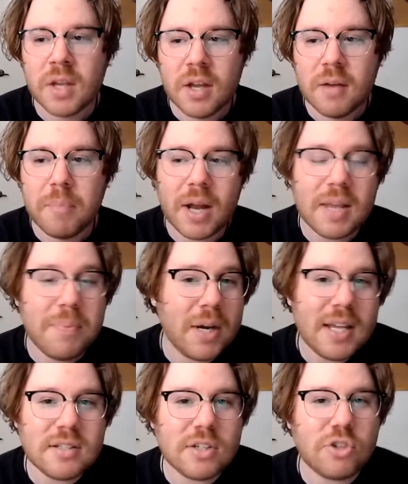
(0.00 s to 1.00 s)
but he
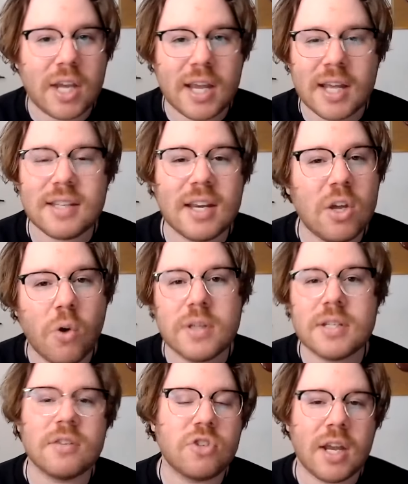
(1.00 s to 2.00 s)
has a chance and he always
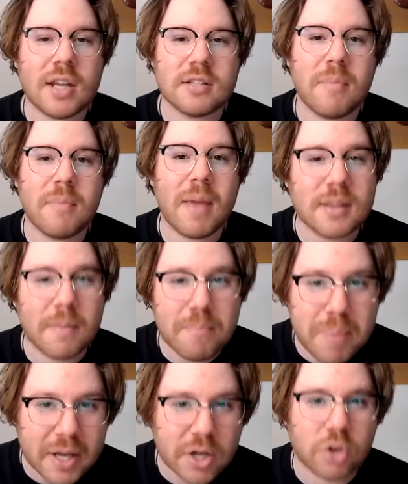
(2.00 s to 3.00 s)
has a chance to make some
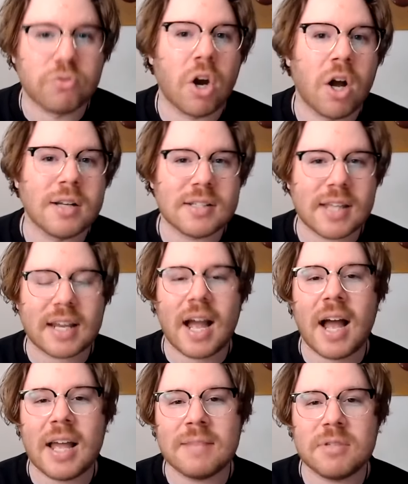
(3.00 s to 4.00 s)
bigger runs
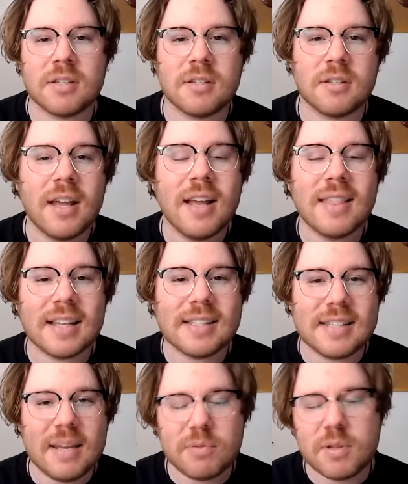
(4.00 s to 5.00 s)
that
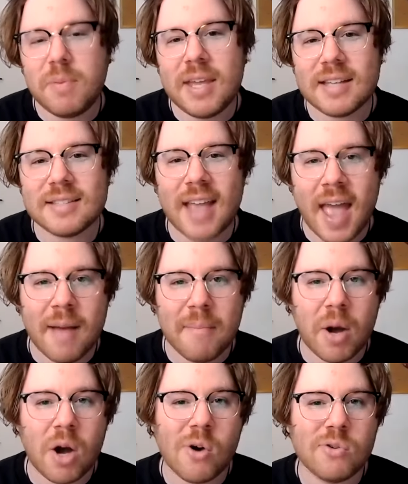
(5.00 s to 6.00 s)
seems to be his
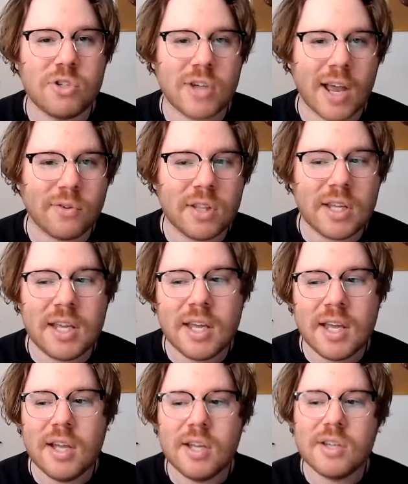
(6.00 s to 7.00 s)
MO generally.
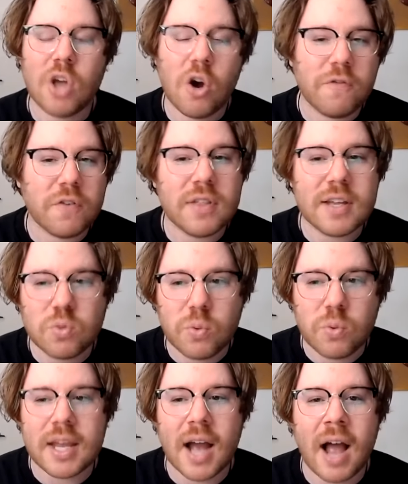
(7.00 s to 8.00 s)
So for this
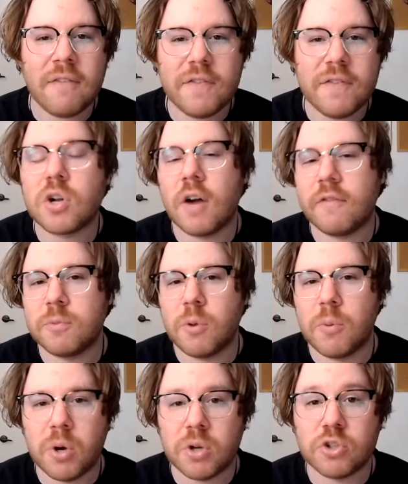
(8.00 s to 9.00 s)
week, I feel comfortable
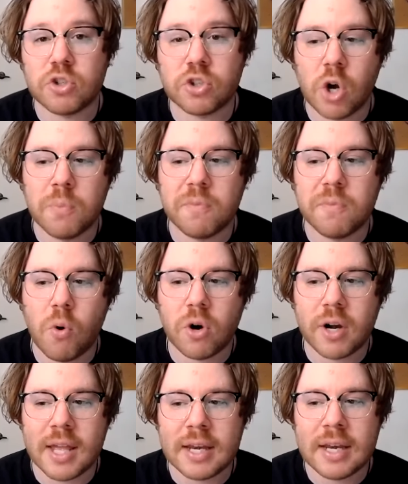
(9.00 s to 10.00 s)
putting Jerome
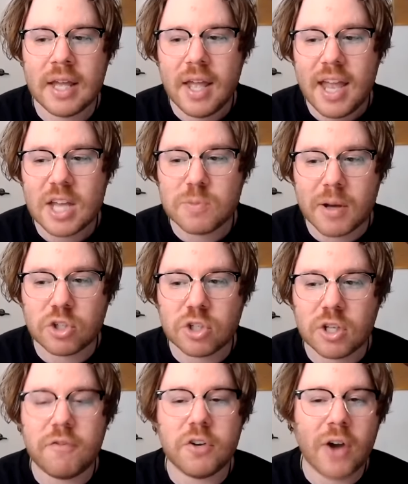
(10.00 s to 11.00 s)
Ford in, especially
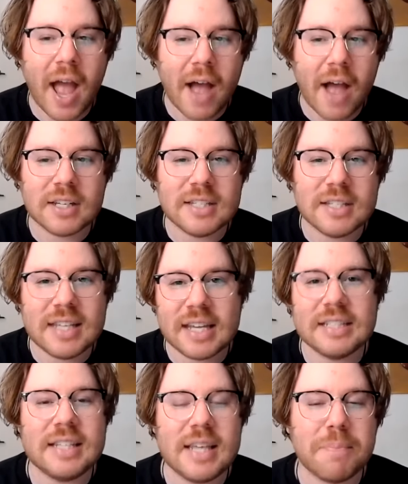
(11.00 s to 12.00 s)
if you're having to
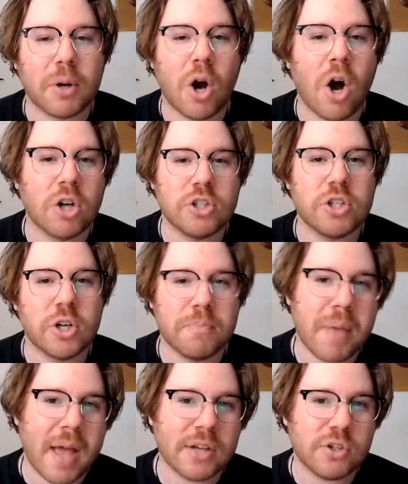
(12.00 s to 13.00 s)
dig deeper onto your
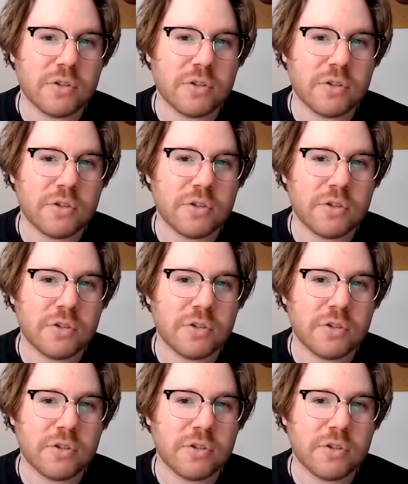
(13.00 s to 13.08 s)
bench